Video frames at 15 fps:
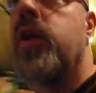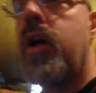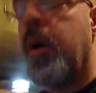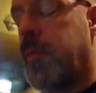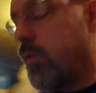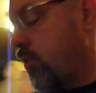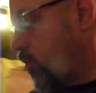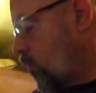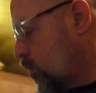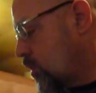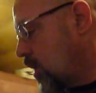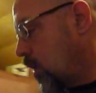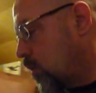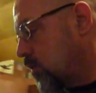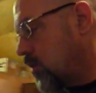a couple snow
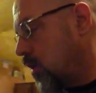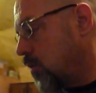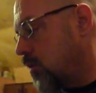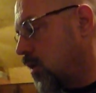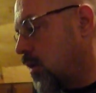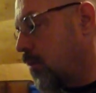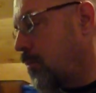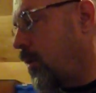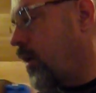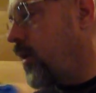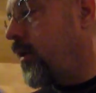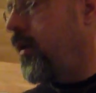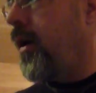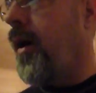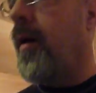showers out there
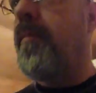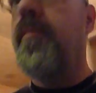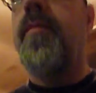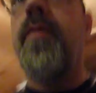but um,